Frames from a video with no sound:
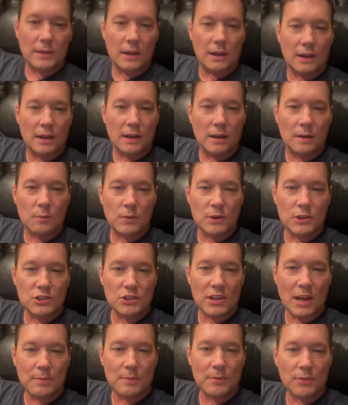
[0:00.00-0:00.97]
Um, we
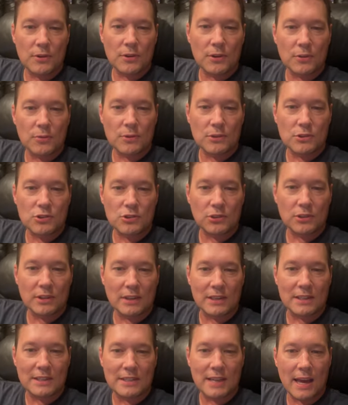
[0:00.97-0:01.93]
just topped thirty-three
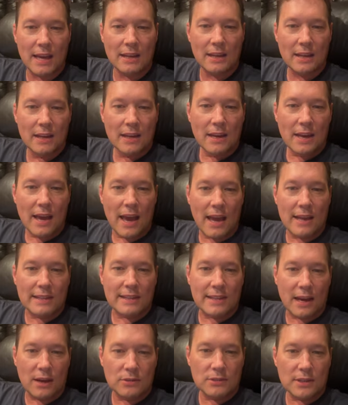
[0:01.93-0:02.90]
trillion in debt and
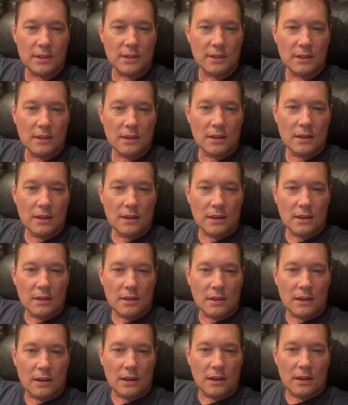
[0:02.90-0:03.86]
counting.
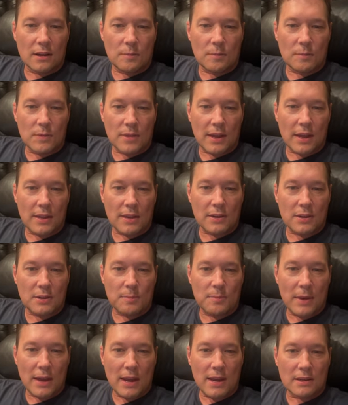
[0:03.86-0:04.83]
Um, and the
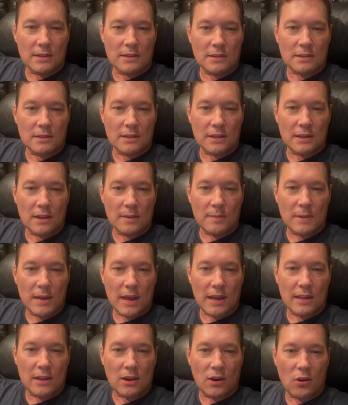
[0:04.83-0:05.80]
debate didn't give me
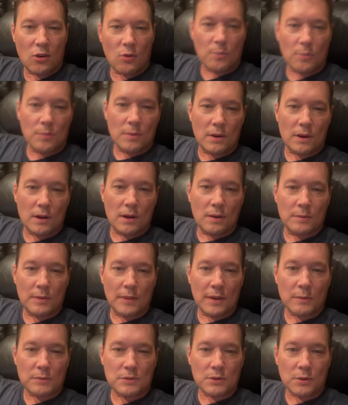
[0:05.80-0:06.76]
any hope um, that
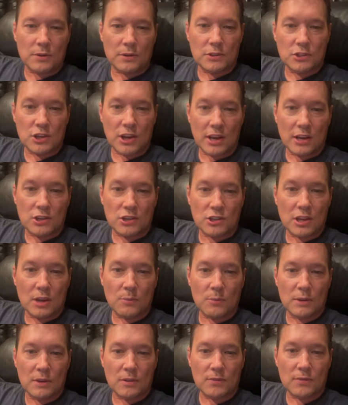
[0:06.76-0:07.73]
that was going to change.
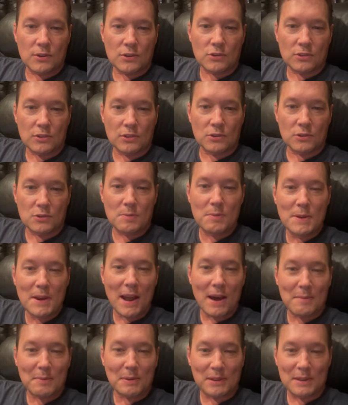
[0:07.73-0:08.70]
Can we officially use
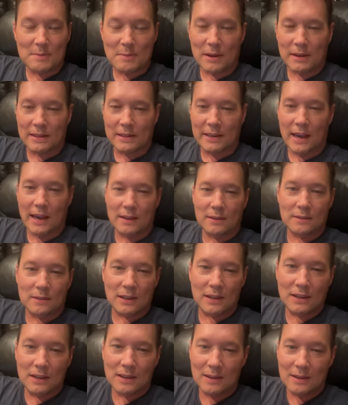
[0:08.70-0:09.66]
monopoly money yet?
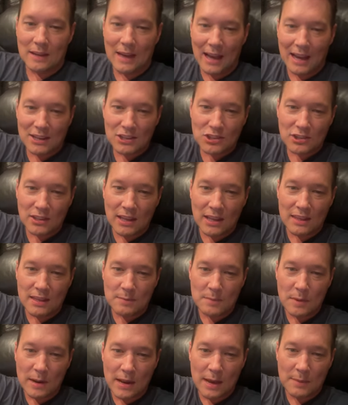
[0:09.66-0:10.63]
Uh, actually, I
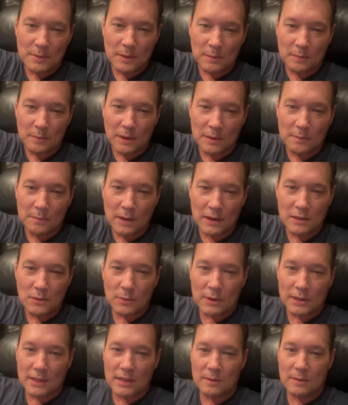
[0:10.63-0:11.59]
think monopoly money, you
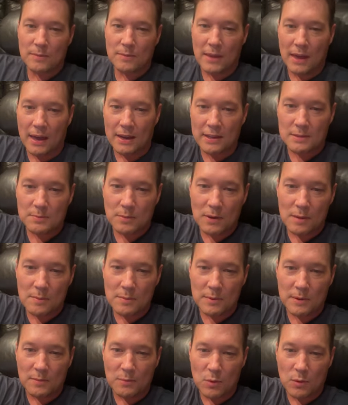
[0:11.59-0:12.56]
want to keep that. It's
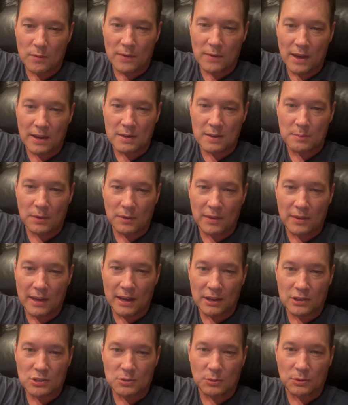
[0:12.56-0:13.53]
probably more valuable than the
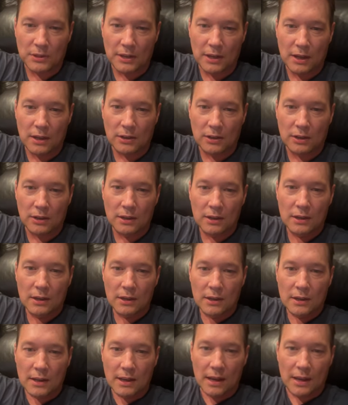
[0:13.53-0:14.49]
actual dollar
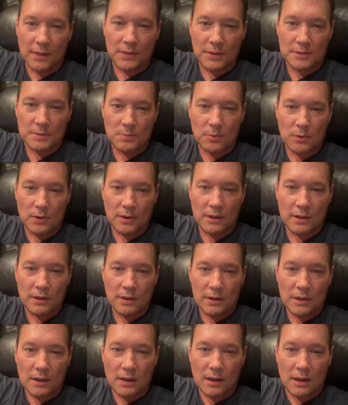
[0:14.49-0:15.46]
at this point.
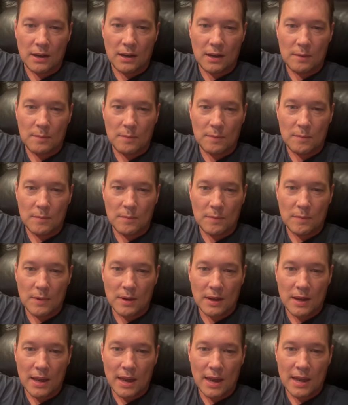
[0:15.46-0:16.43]
Um,
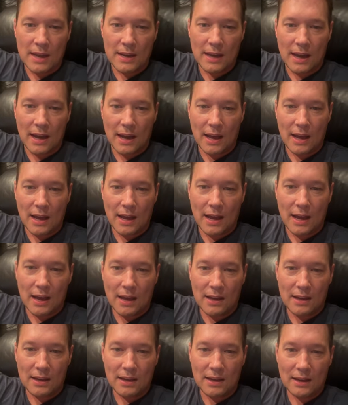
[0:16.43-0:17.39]
and
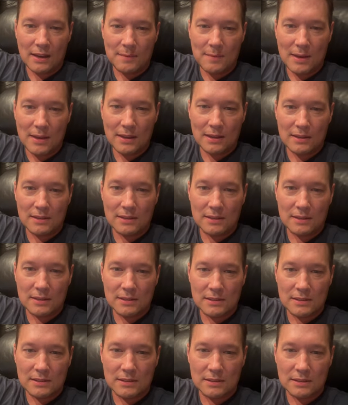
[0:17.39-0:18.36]
ah, man,
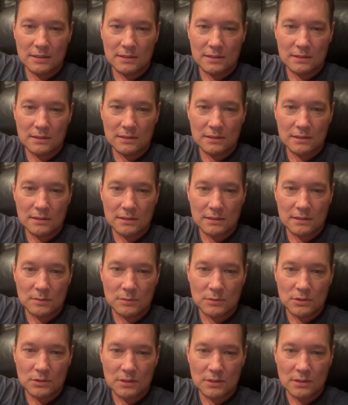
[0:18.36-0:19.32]
let's see. Let's see. I'm
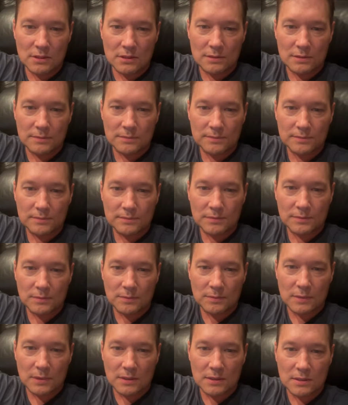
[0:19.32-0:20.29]
trying to
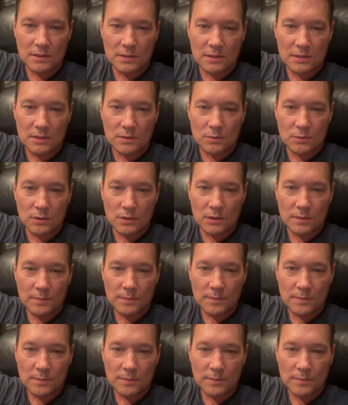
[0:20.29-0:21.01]
make these things work.